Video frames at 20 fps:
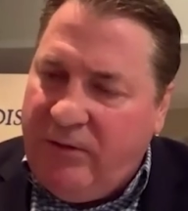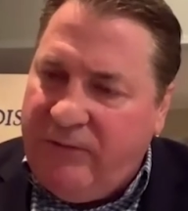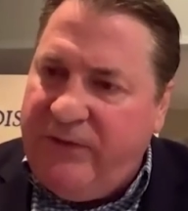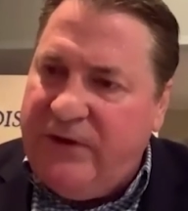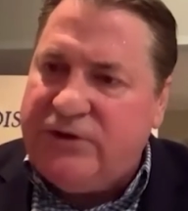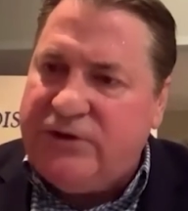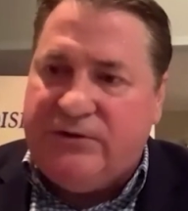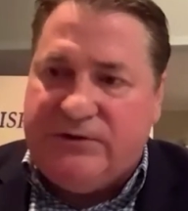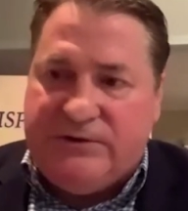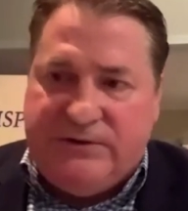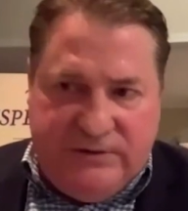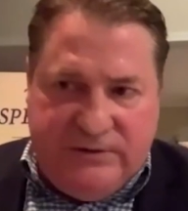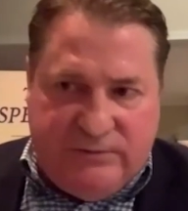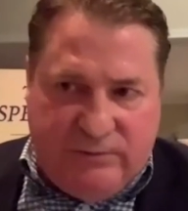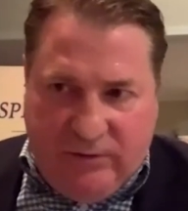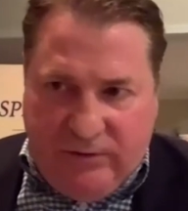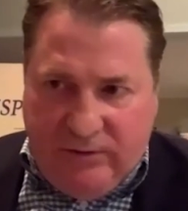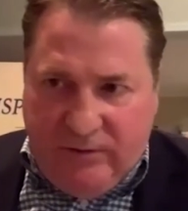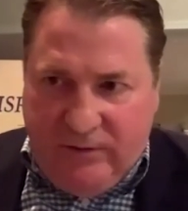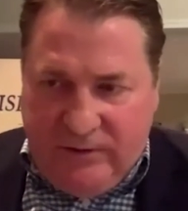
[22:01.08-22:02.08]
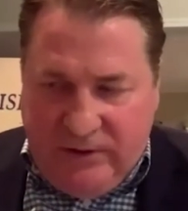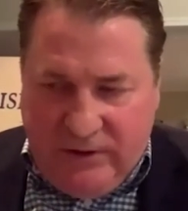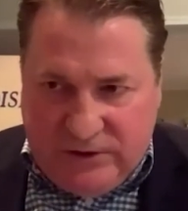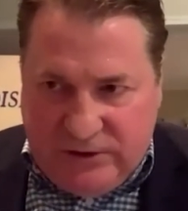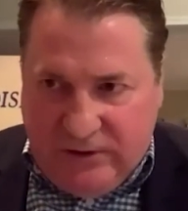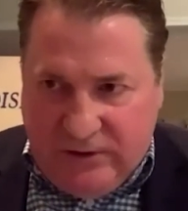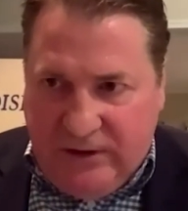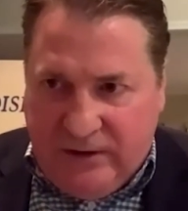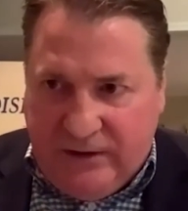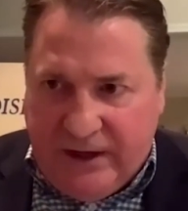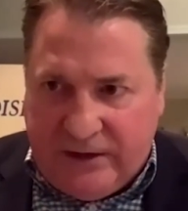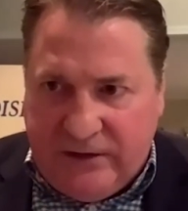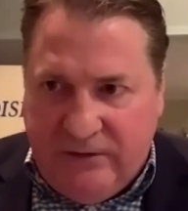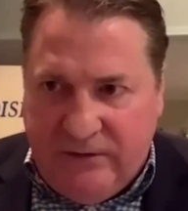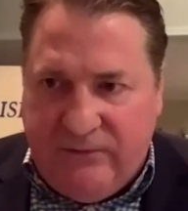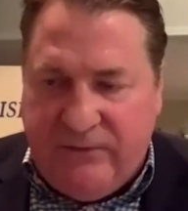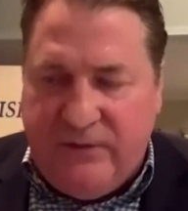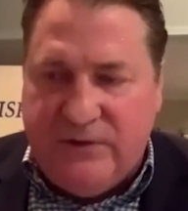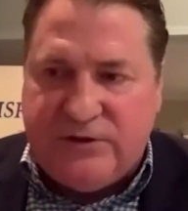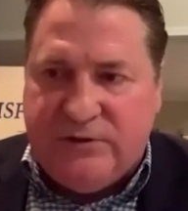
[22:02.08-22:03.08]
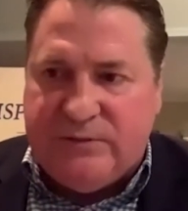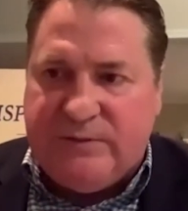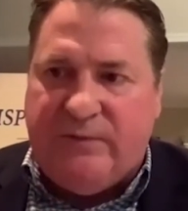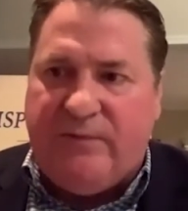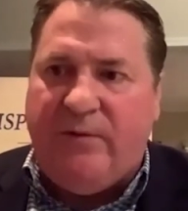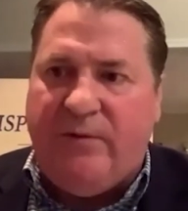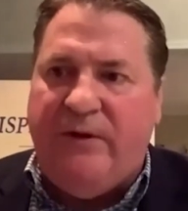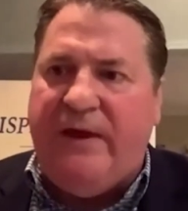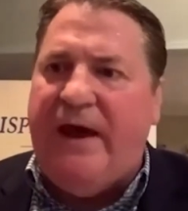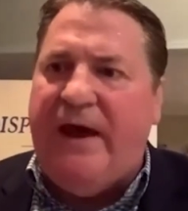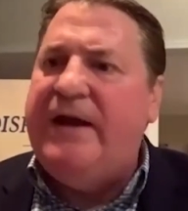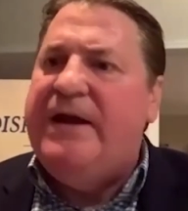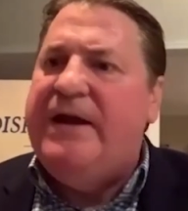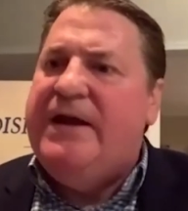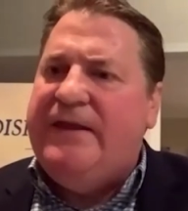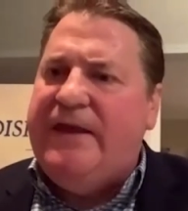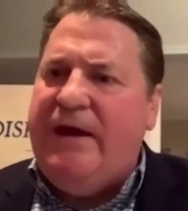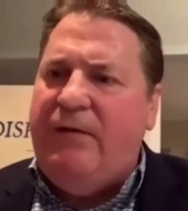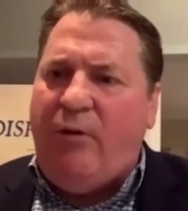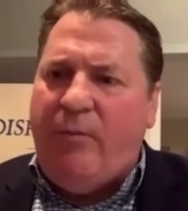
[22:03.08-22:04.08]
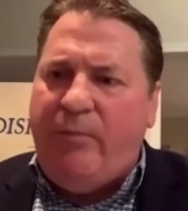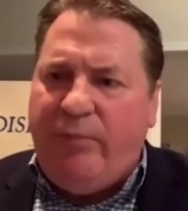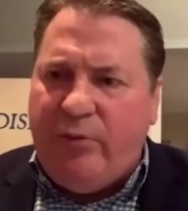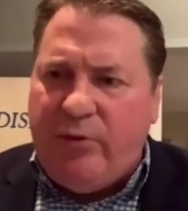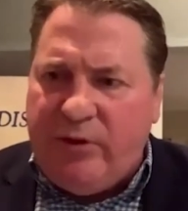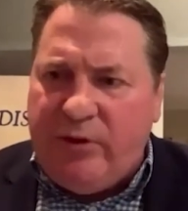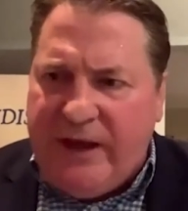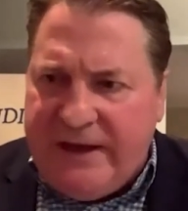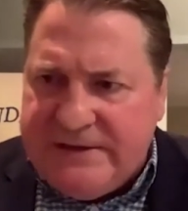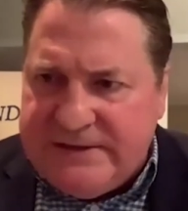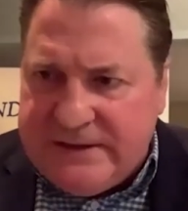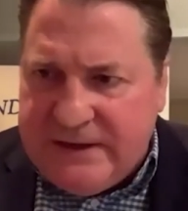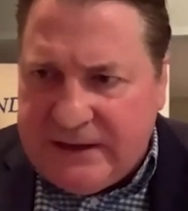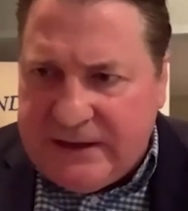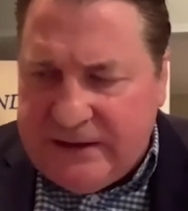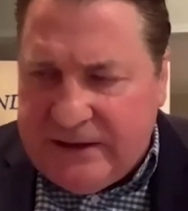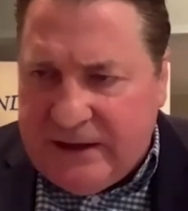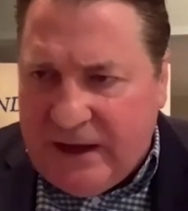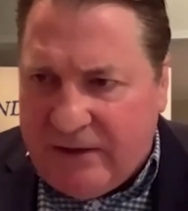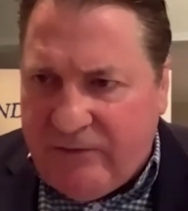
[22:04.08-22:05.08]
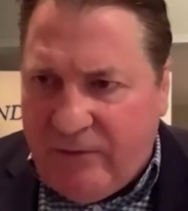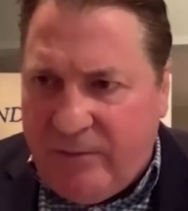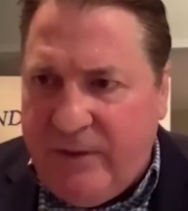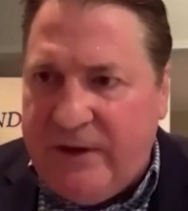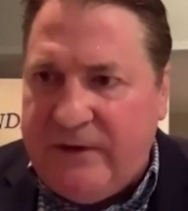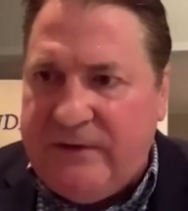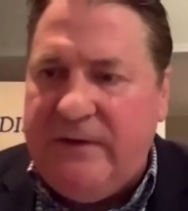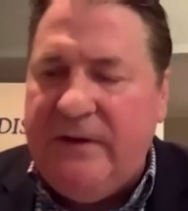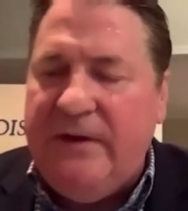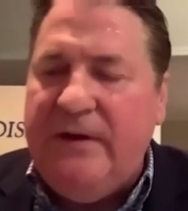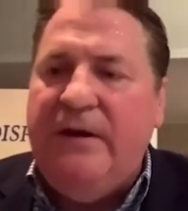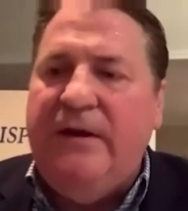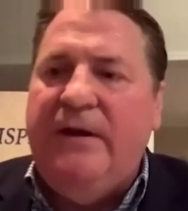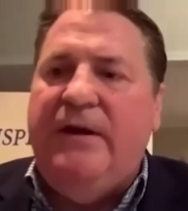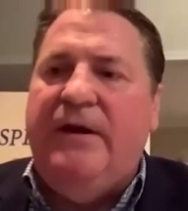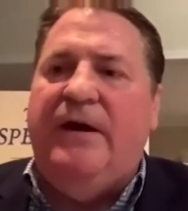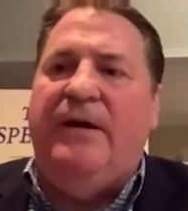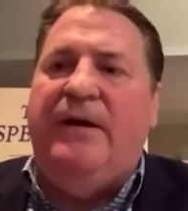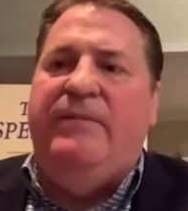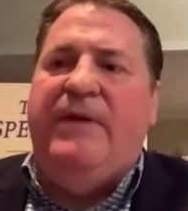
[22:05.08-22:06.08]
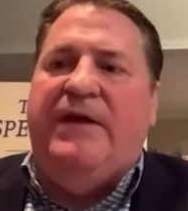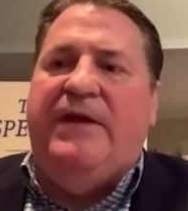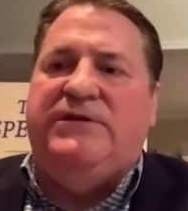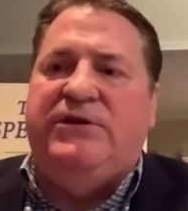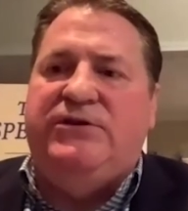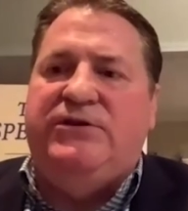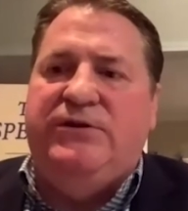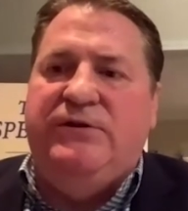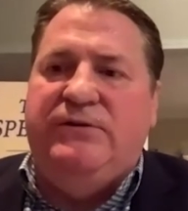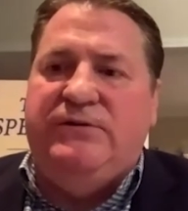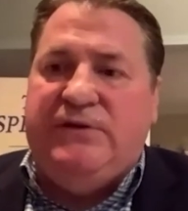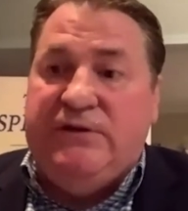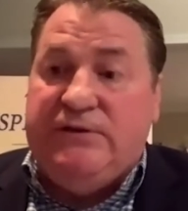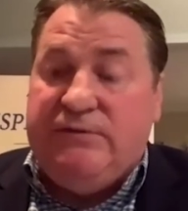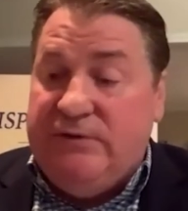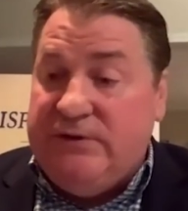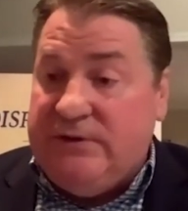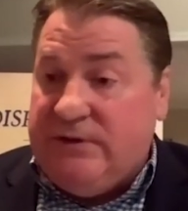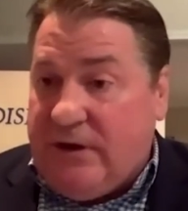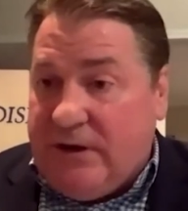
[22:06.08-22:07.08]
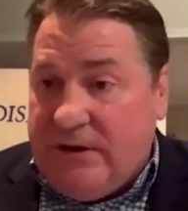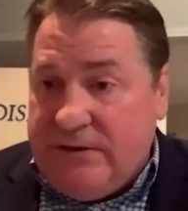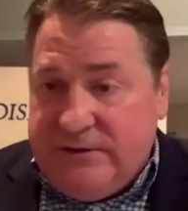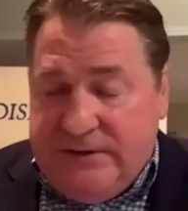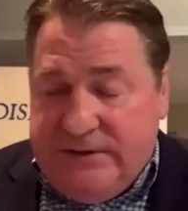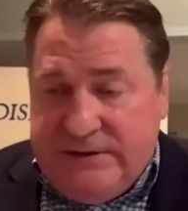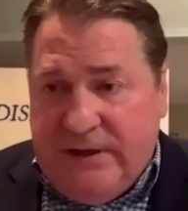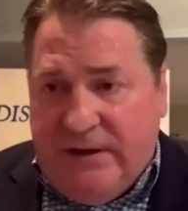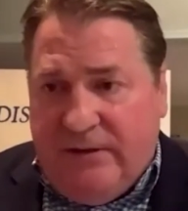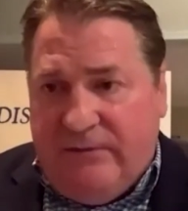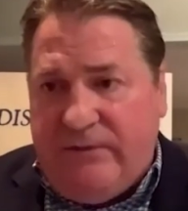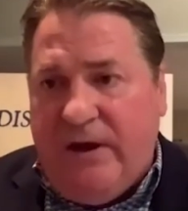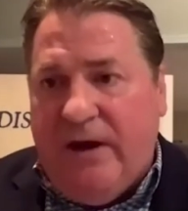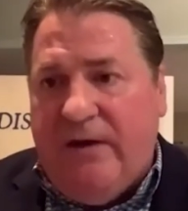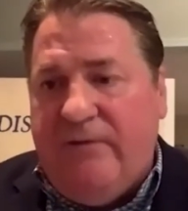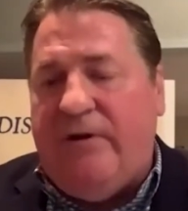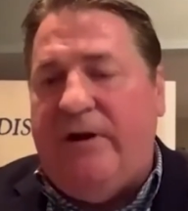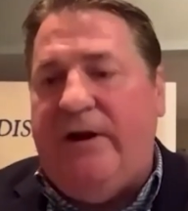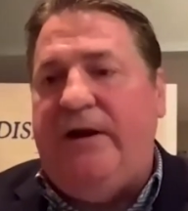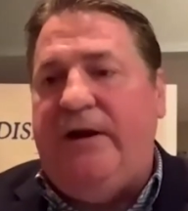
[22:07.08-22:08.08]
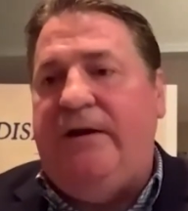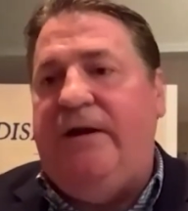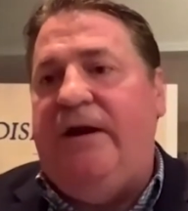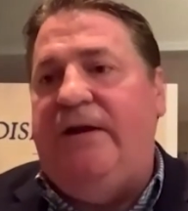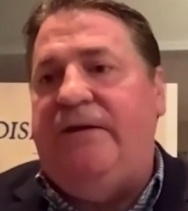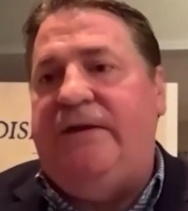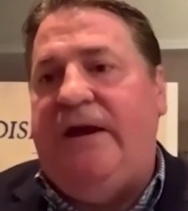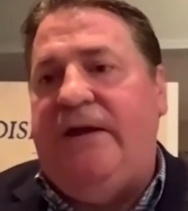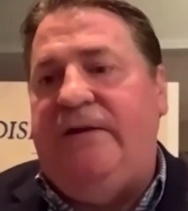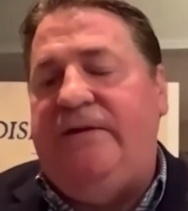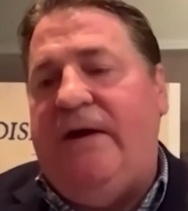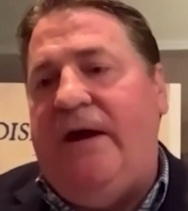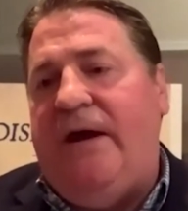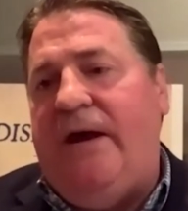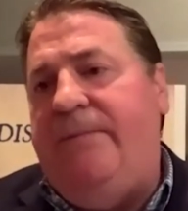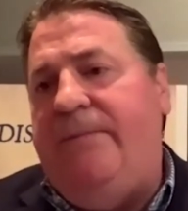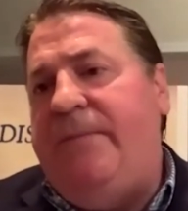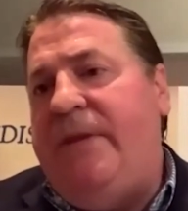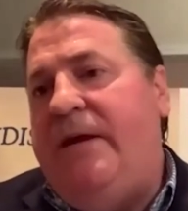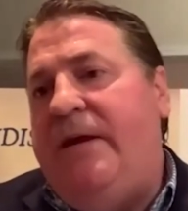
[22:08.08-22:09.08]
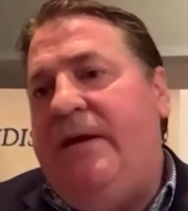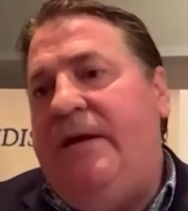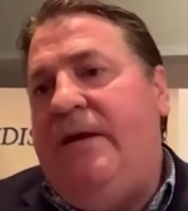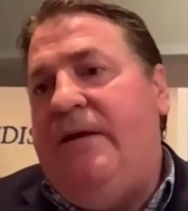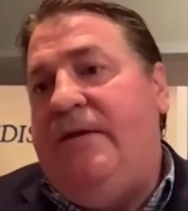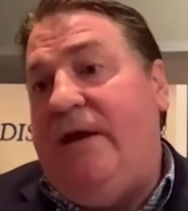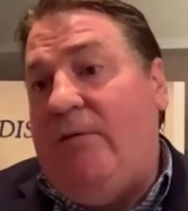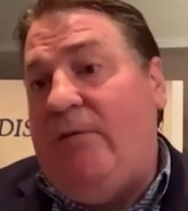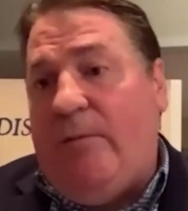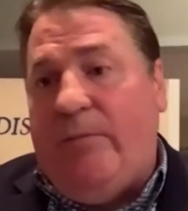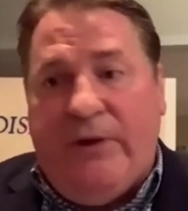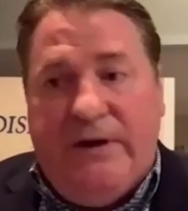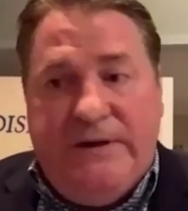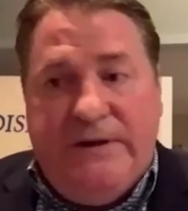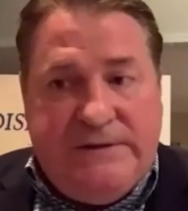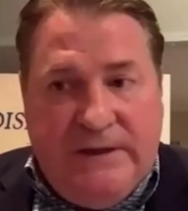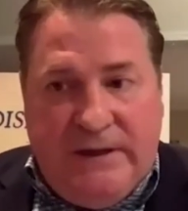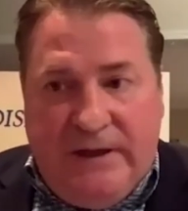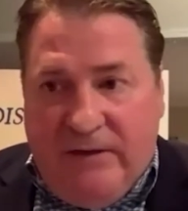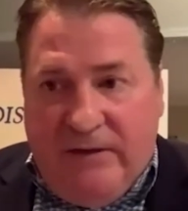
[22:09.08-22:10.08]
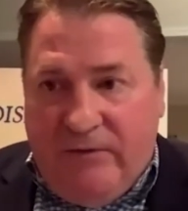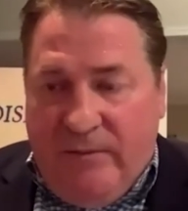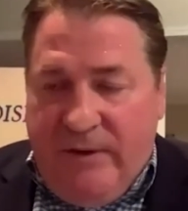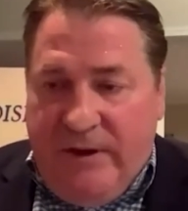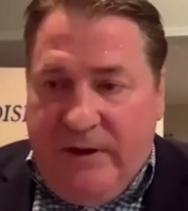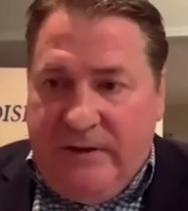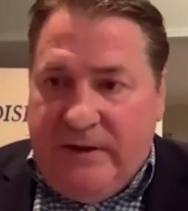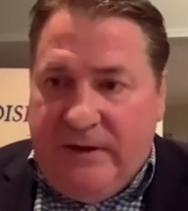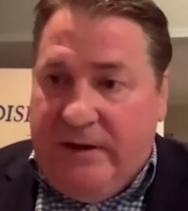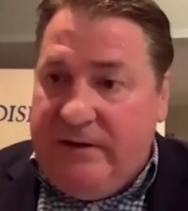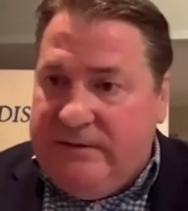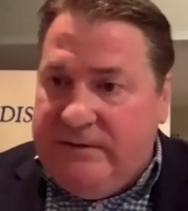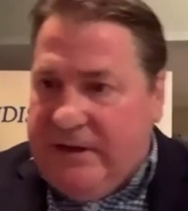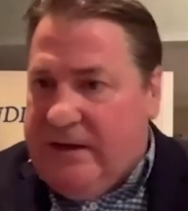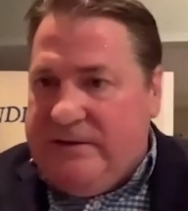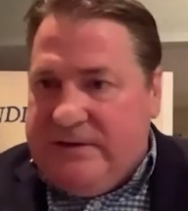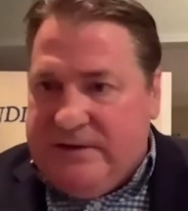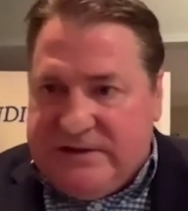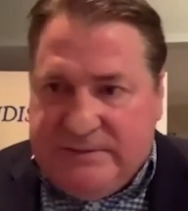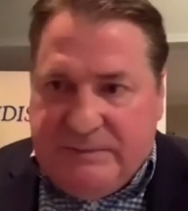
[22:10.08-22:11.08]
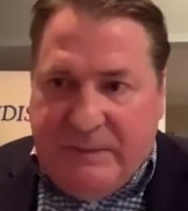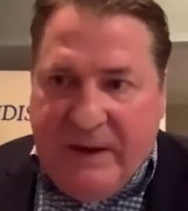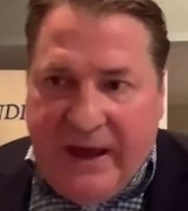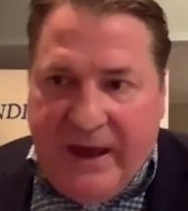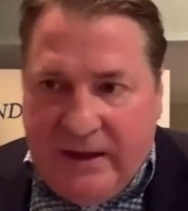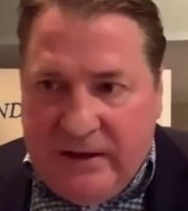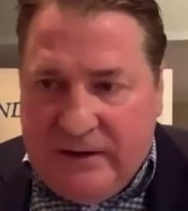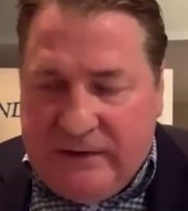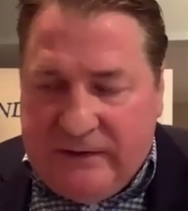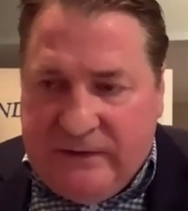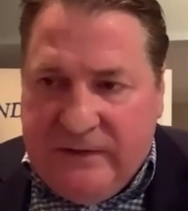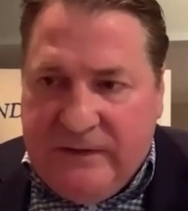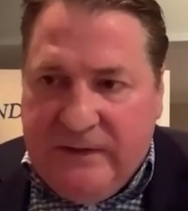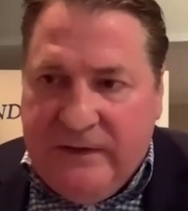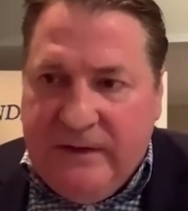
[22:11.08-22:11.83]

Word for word: officials. These were initially elected officials before that. They replace the government. Uh, Massachusetts was largely self governing at that time. They replaced the government, they, they disband it